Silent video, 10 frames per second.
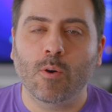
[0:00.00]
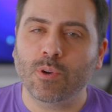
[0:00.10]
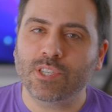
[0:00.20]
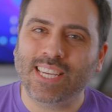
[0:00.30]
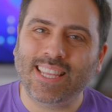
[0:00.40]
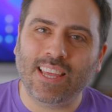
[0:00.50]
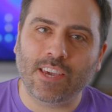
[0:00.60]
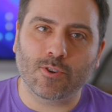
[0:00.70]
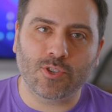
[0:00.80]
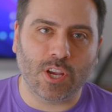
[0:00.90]
which he
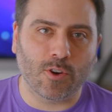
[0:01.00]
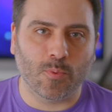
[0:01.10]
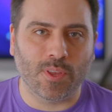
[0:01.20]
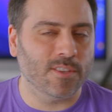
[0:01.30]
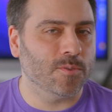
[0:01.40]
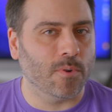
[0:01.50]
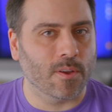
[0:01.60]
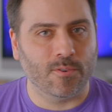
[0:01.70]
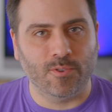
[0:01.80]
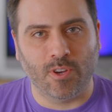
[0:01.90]
later shared with his
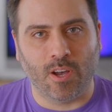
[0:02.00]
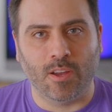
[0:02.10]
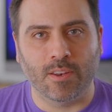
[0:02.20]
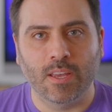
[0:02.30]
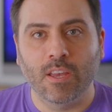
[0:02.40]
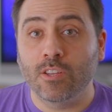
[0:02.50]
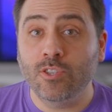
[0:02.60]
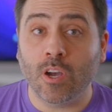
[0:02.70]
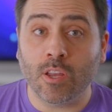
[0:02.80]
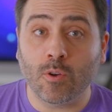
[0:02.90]
brother John. John